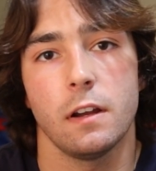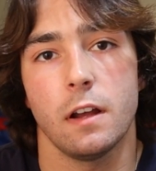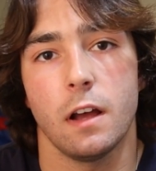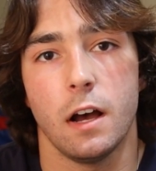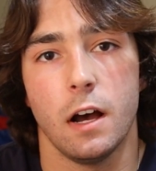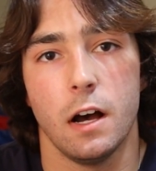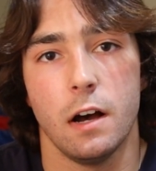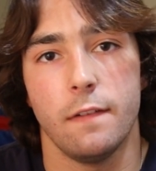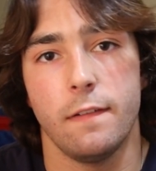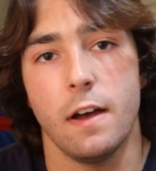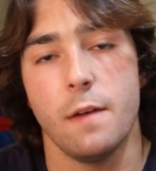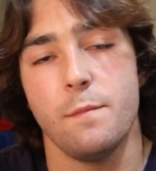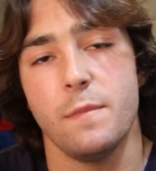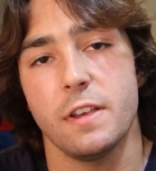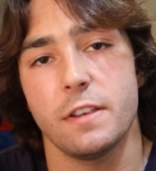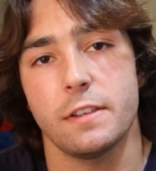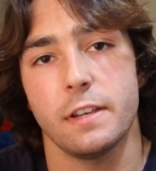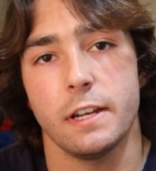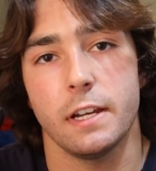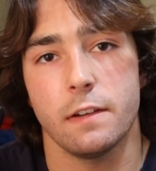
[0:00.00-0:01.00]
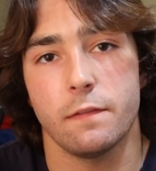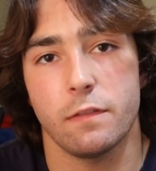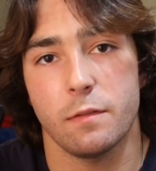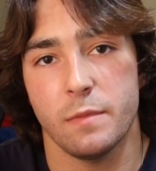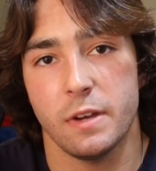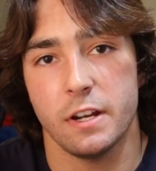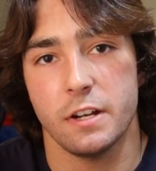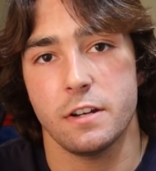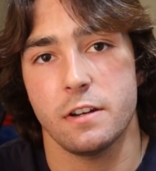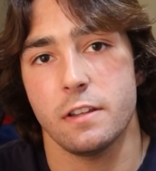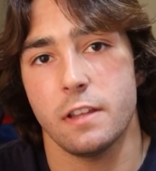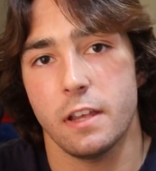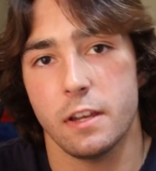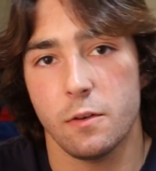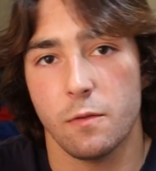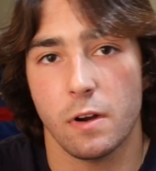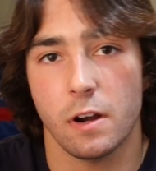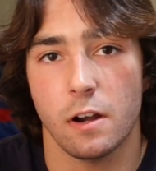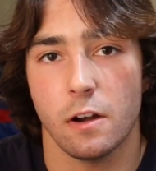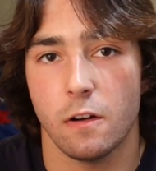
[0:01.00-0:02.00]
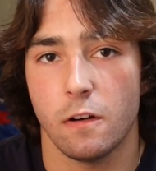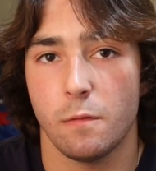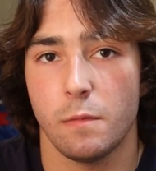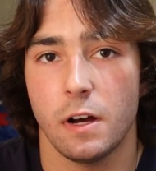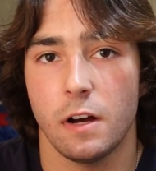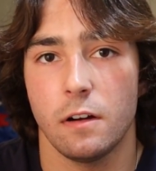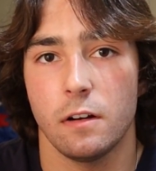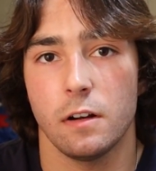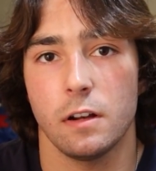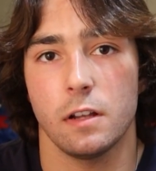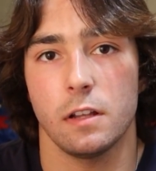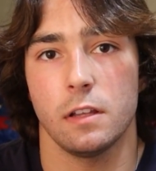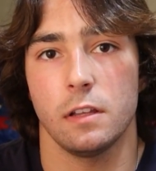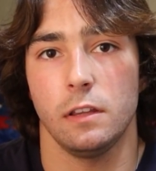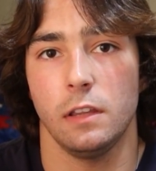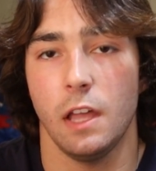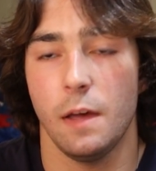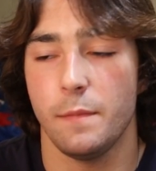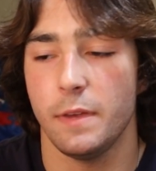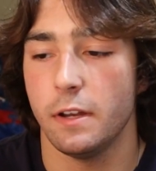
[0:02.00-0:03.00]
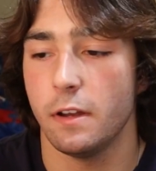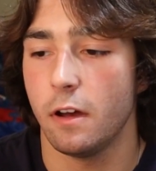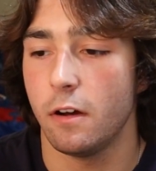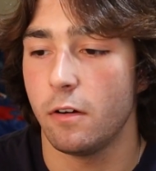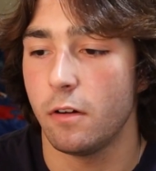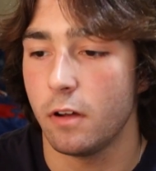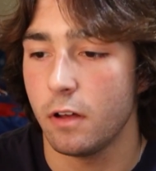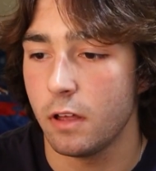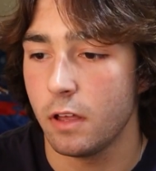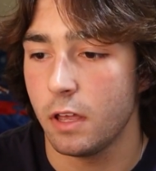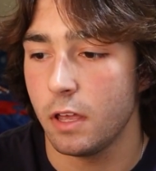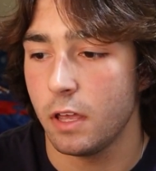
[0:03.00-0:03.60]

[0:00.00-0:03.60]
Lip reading: If I miss any information that you wanna know about, let me know.